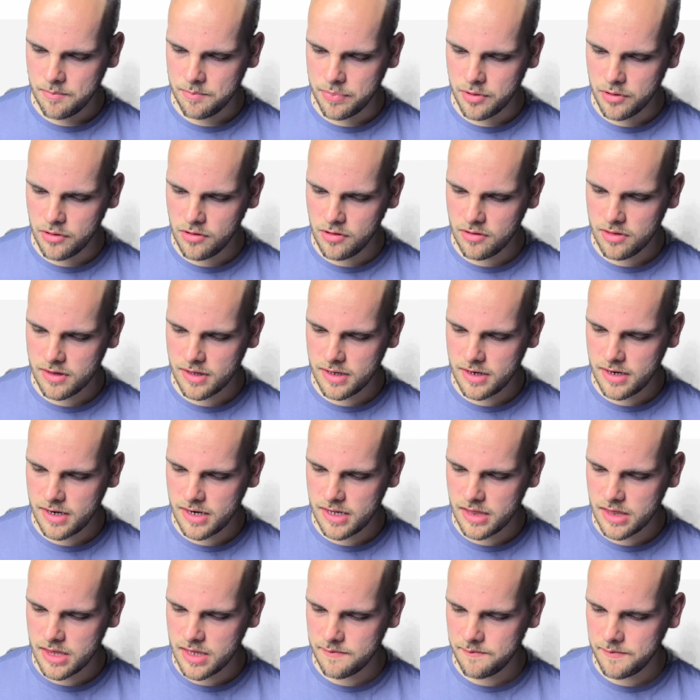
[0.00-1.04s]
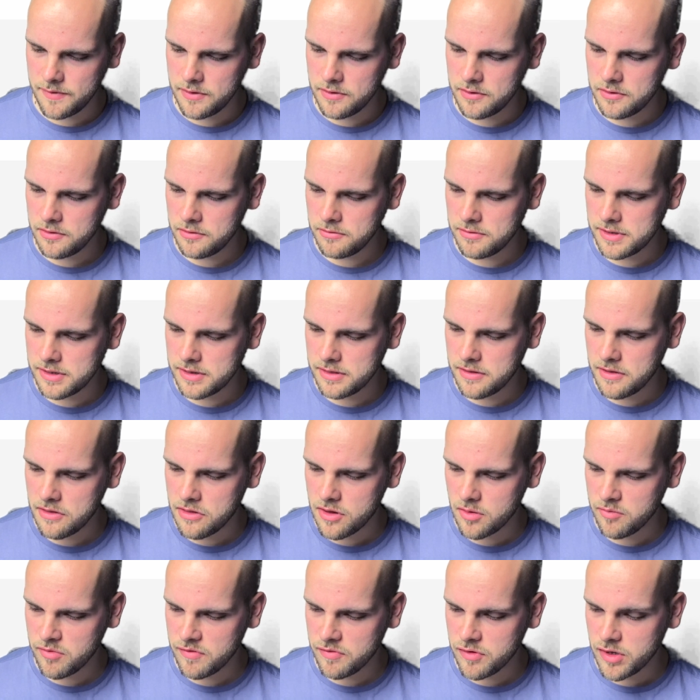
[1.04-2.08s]
But in an interview in the
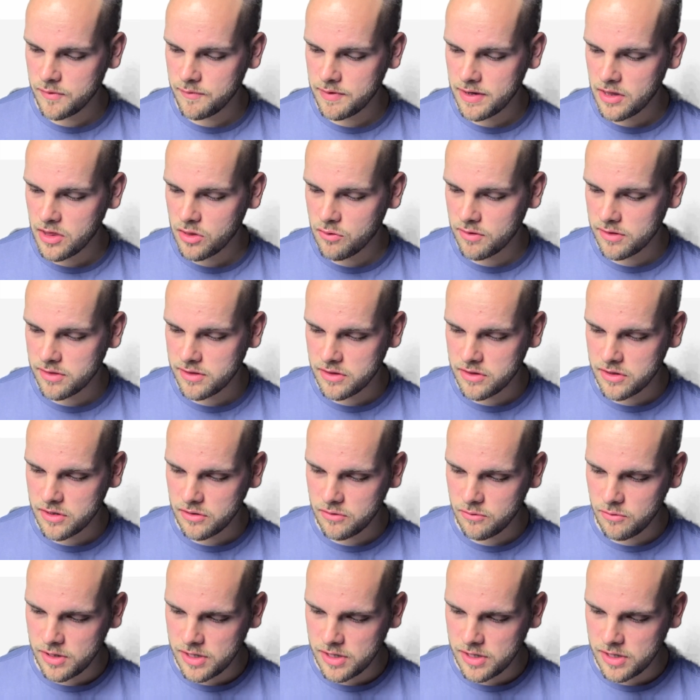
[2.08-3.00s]
summer of 2022,